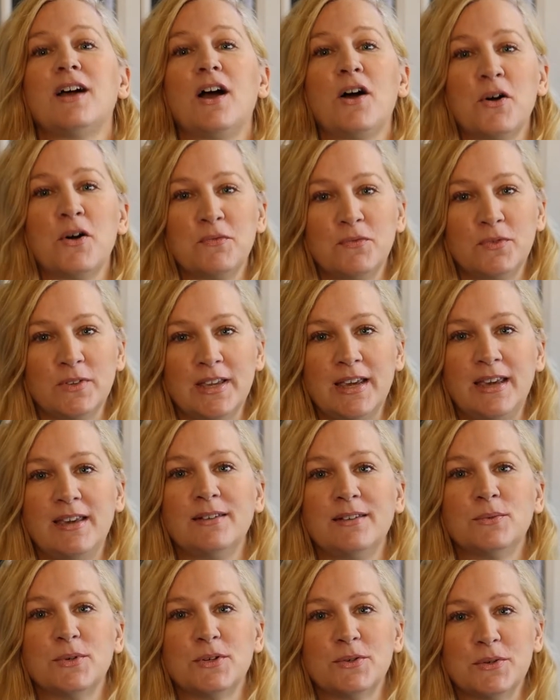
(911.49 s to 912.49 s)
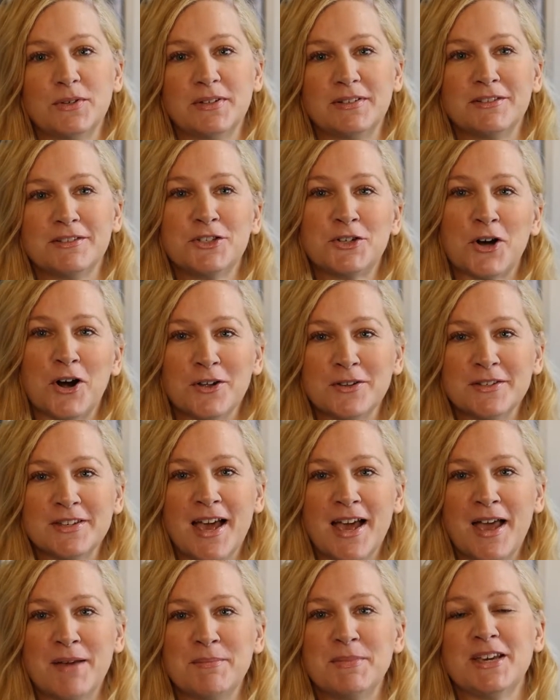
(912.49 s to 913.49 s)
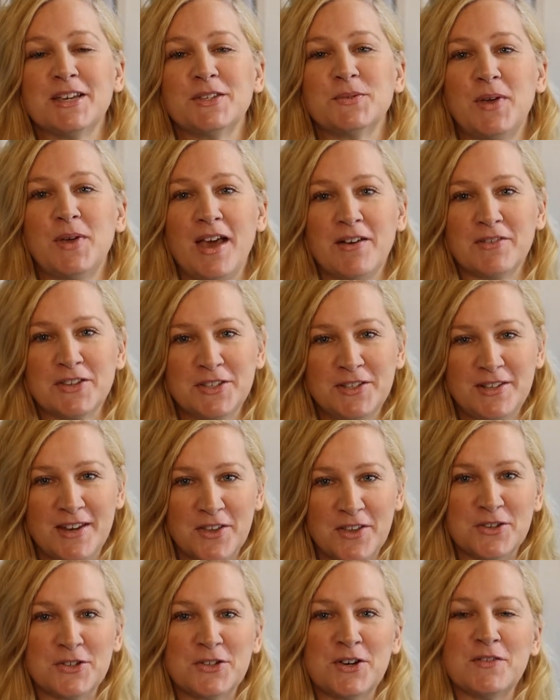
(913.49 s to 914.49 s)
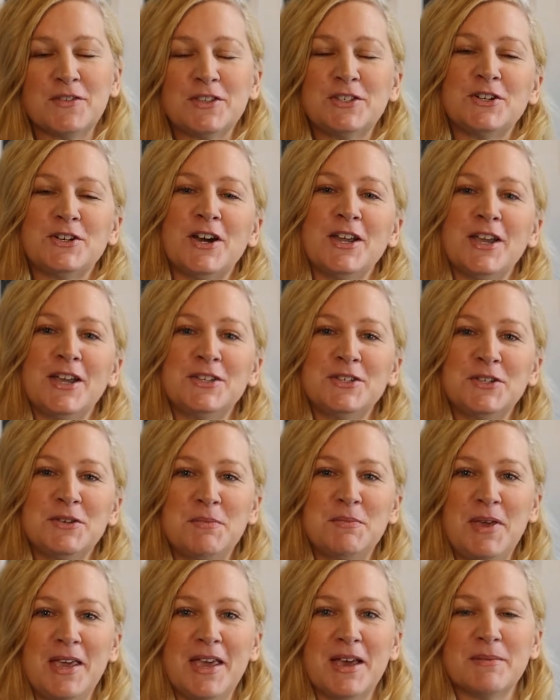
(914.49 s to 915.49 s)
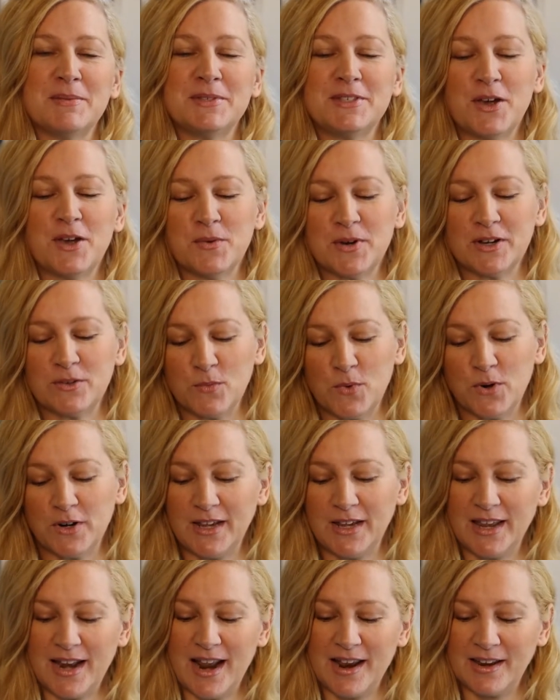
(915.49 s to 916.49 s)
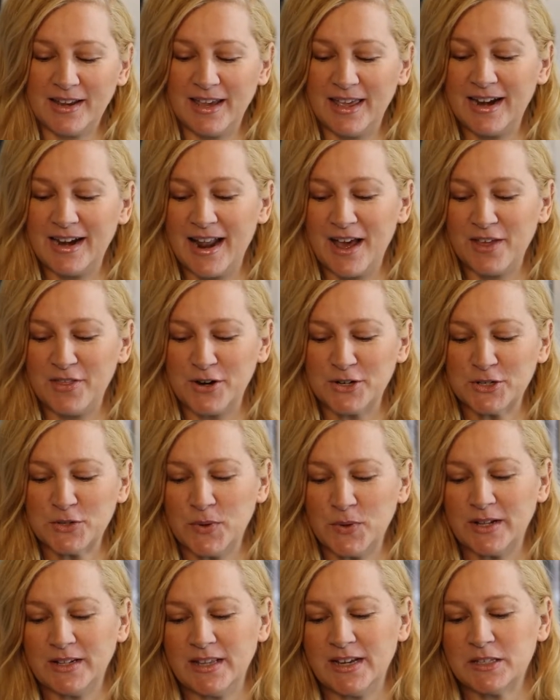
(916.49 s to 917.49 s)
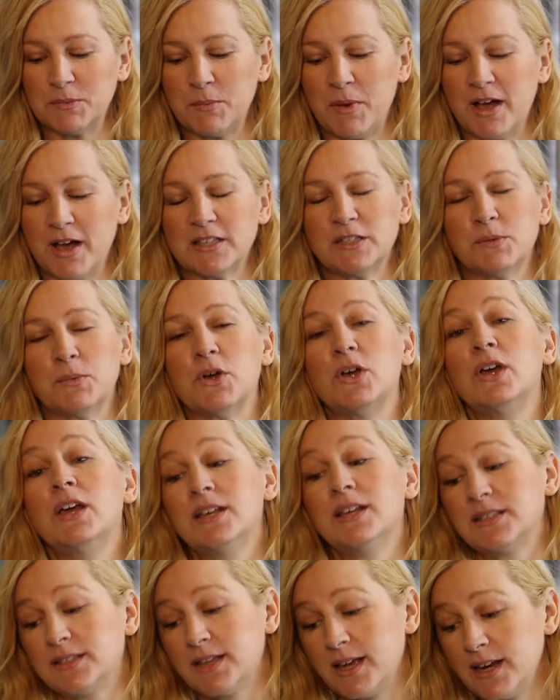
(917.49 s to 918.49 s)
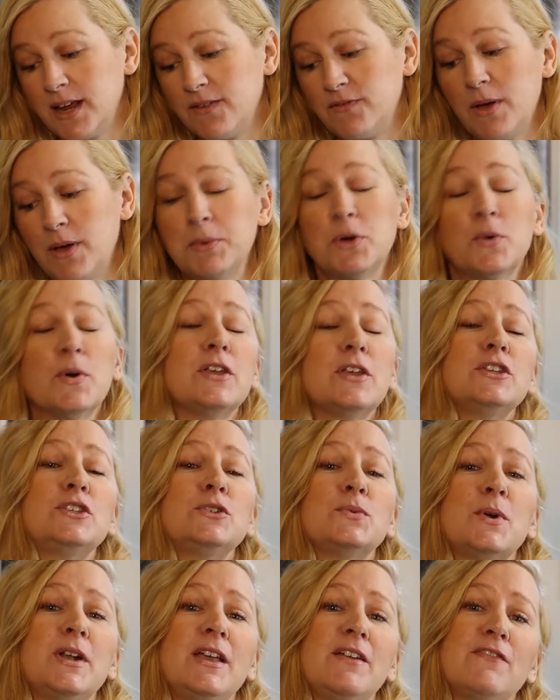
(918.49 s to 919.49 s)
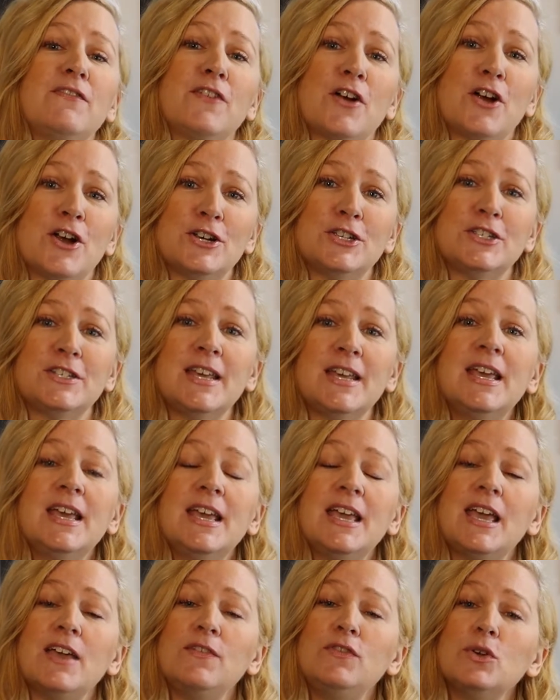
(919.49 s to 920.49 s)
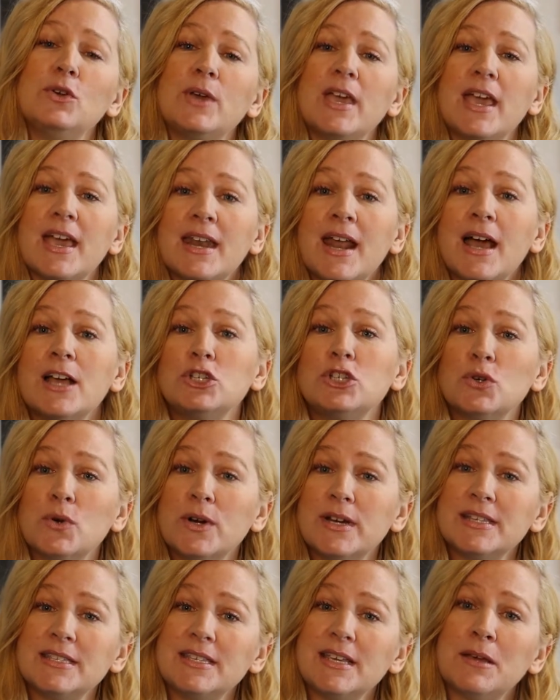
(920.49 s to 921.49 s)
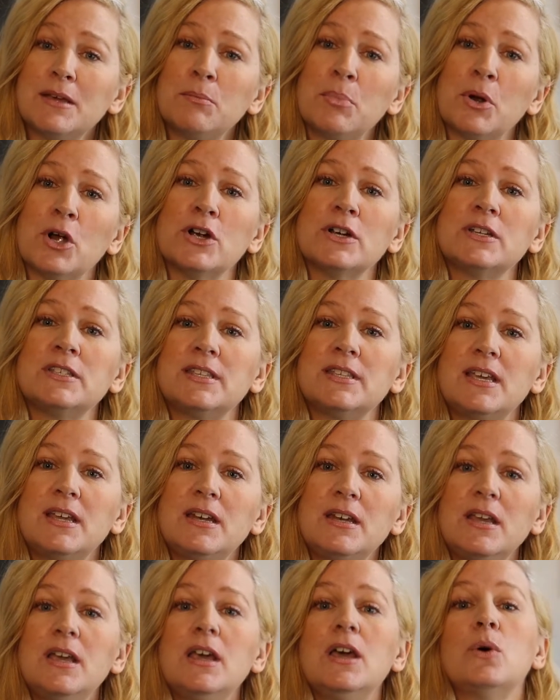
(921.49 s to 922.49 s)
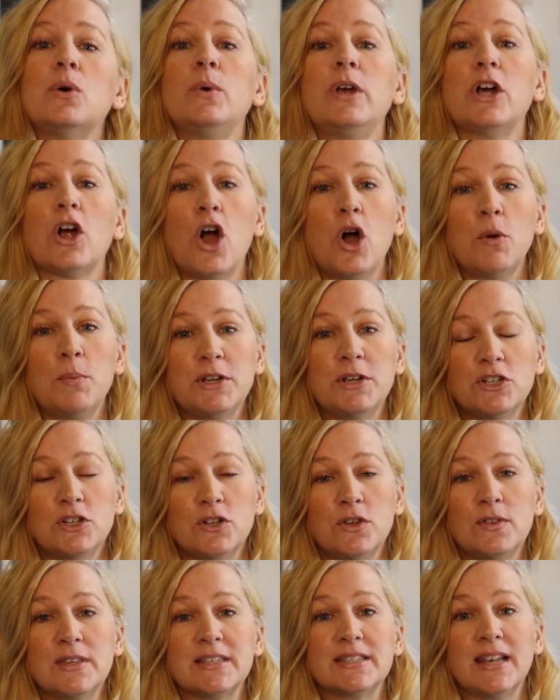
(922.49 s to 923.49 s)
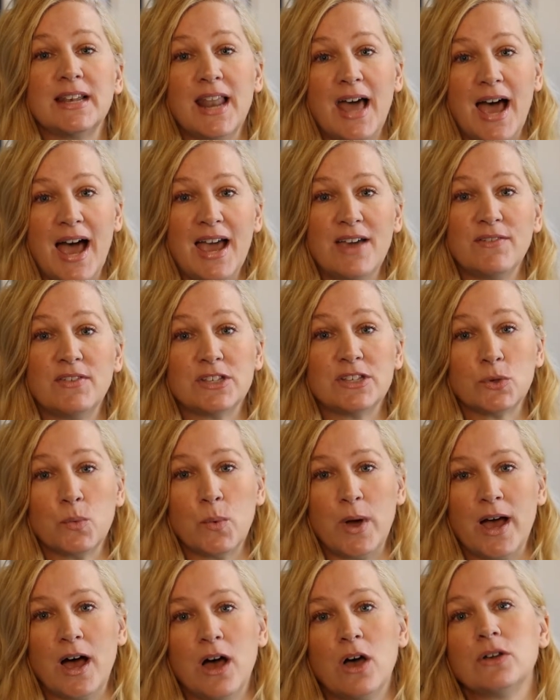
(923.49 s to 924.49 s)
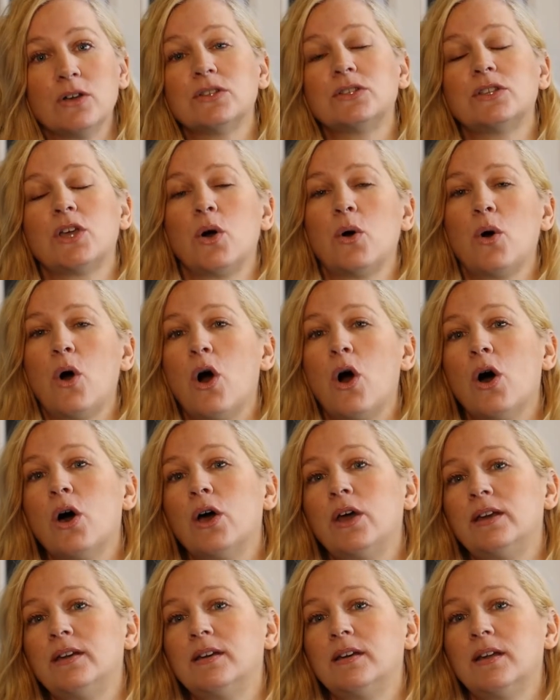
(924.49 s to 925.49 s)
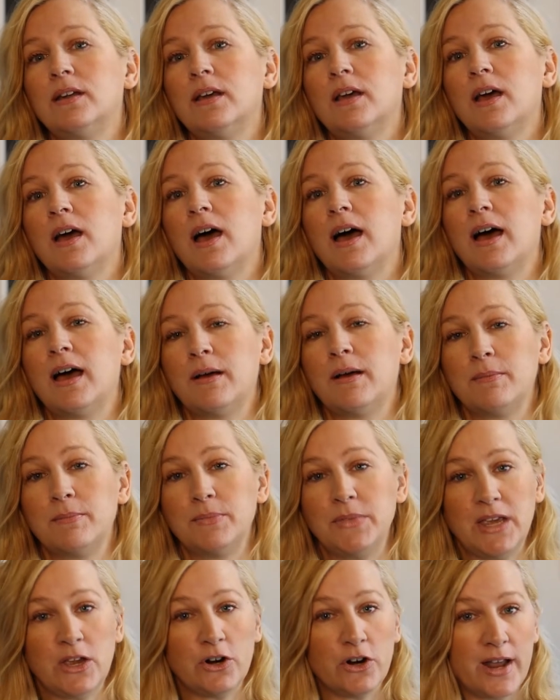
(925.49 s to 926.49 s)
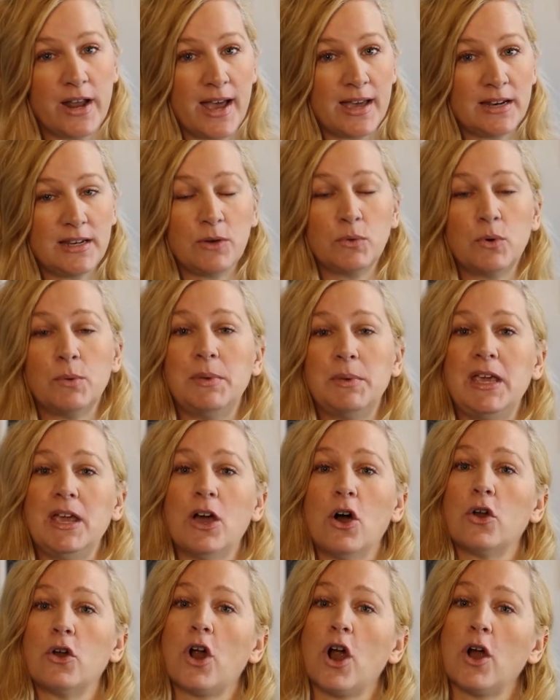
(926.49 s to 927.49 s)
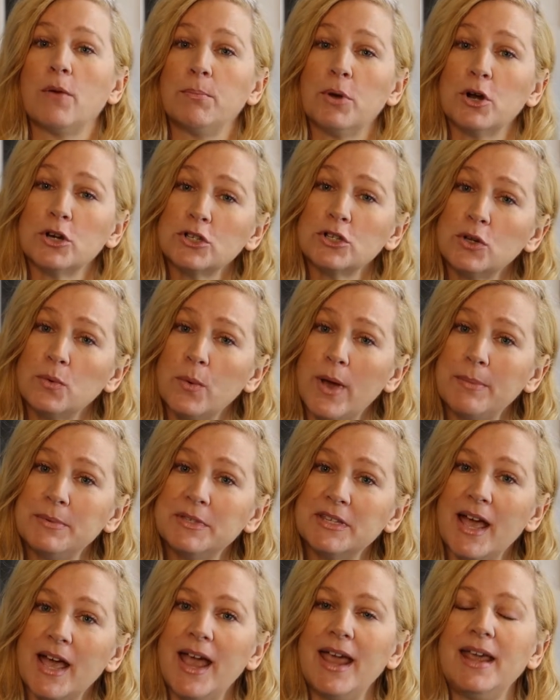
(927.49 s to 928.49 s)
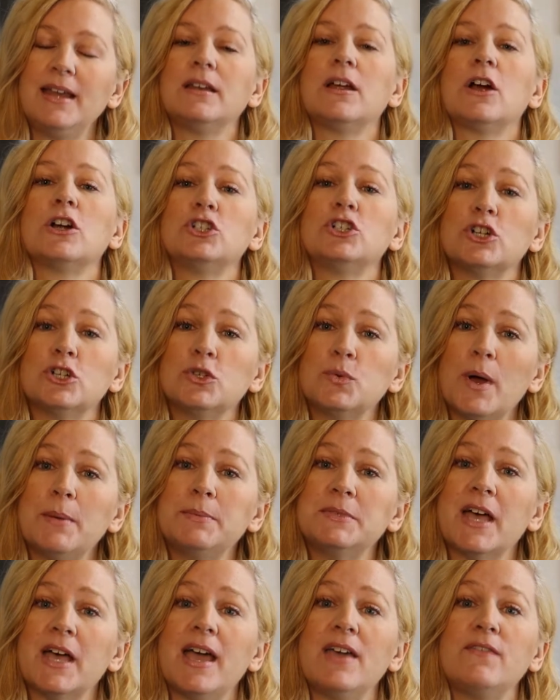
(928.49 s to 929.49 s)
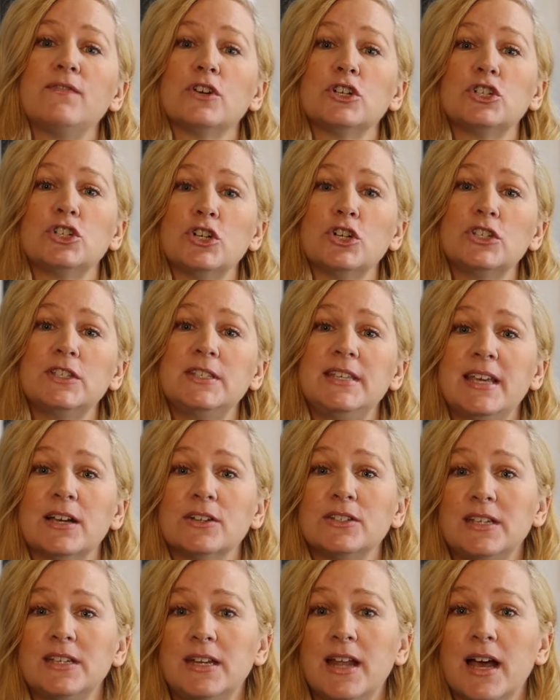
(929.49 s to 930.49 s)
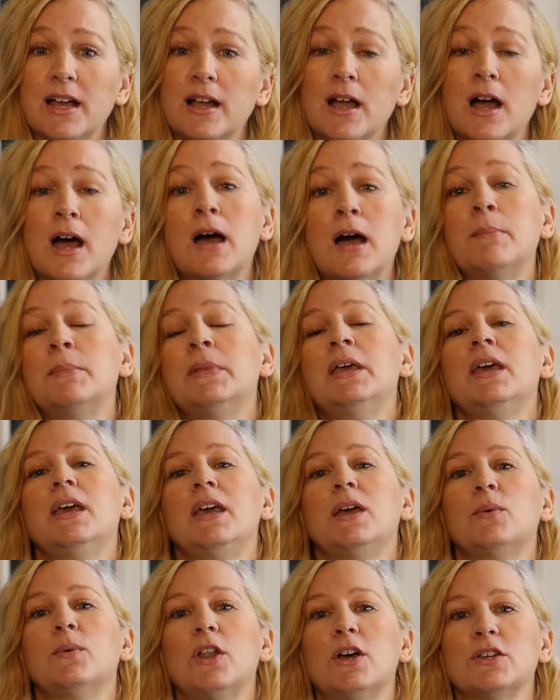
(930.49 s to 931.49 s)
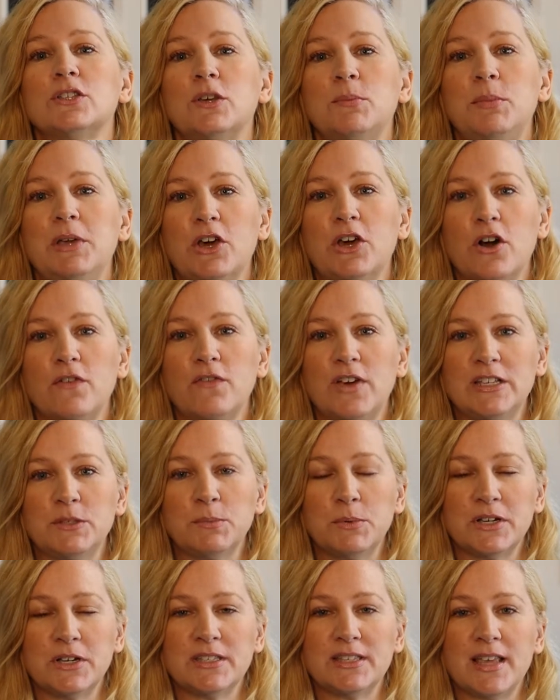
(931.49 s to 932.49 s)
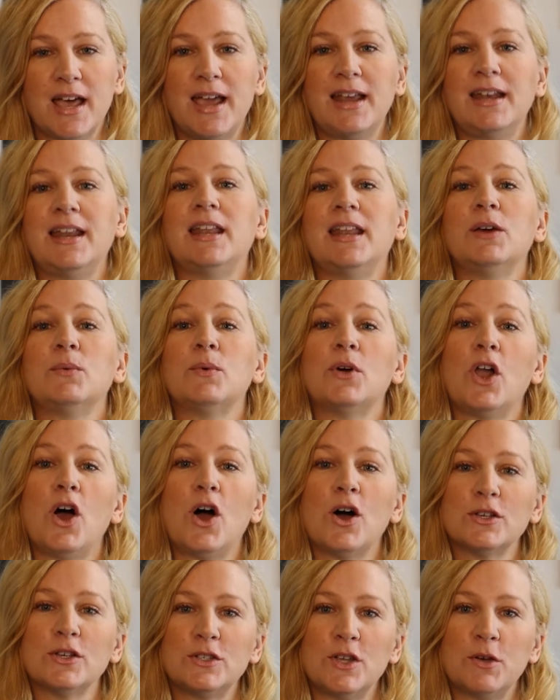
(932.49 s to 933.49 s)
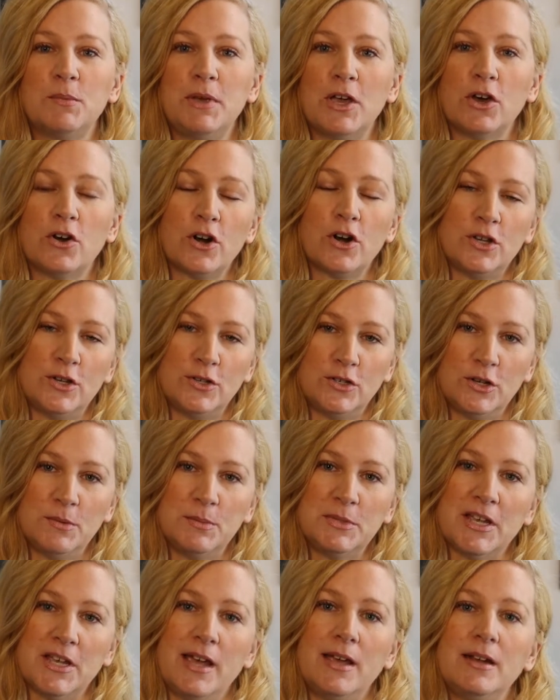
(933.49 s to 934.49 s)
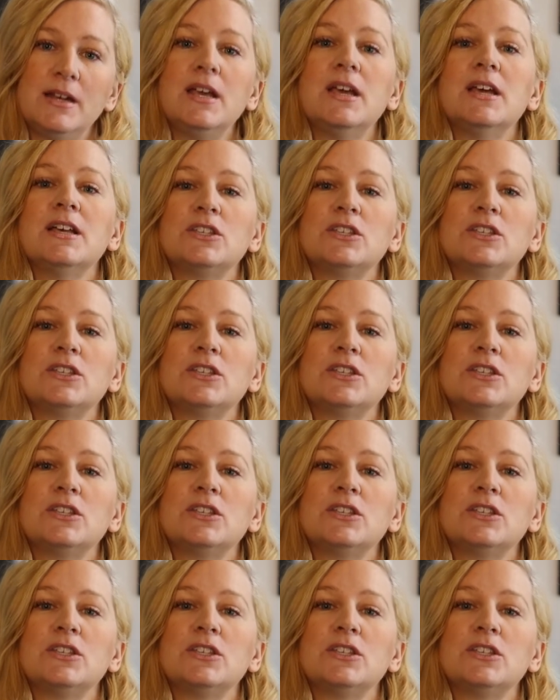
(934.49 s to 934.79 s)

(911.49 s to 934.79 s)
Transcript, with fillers: Hopefully, we'll start on time because we have another service starting at 2 p.m. So we're wanting to get in and out there as quickly as possible. Sunday, February the 21st. If you cannot join us in person, we are hoping to do this live as well. So on um, the internet, it will be on our personal website, our church website, firstchurchclt.com. It will also be on our Facebook site, and it will also be on our YouTube site.